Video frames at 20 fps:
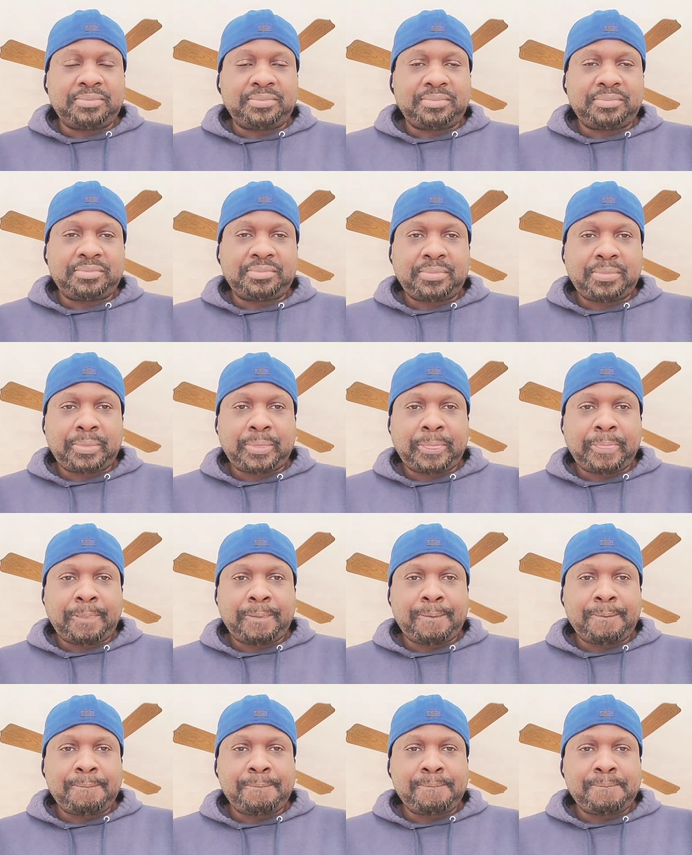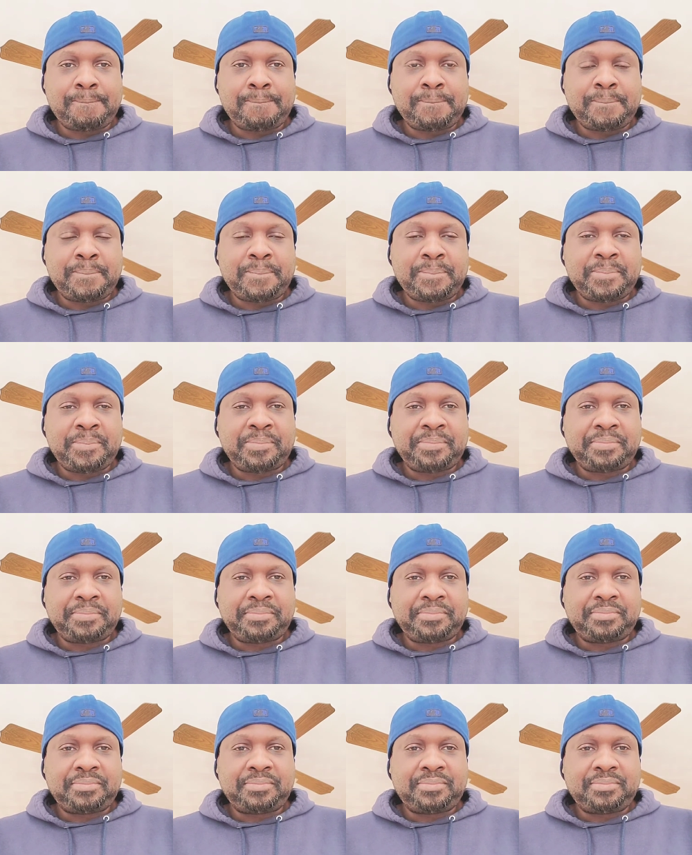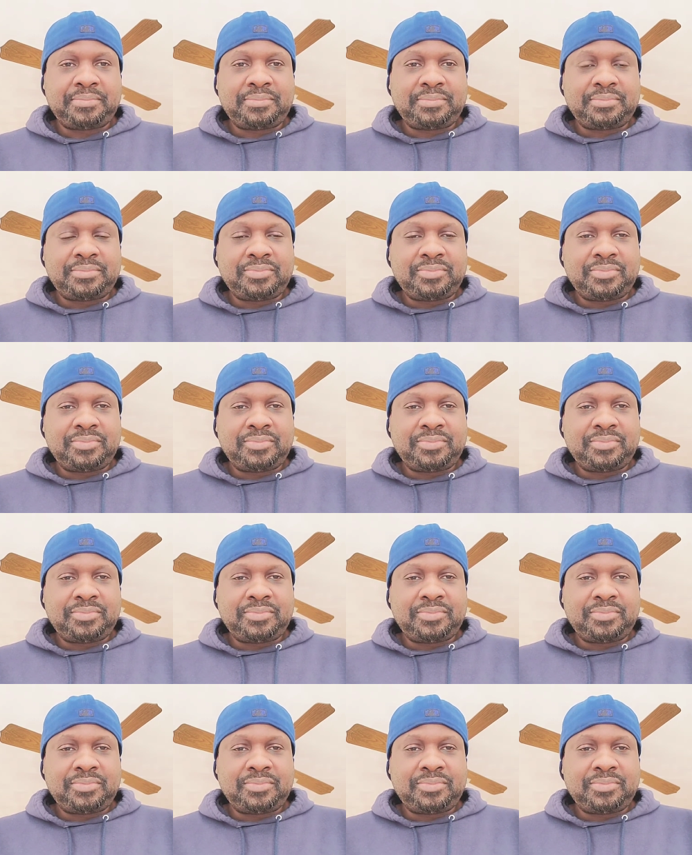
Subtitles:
(silence)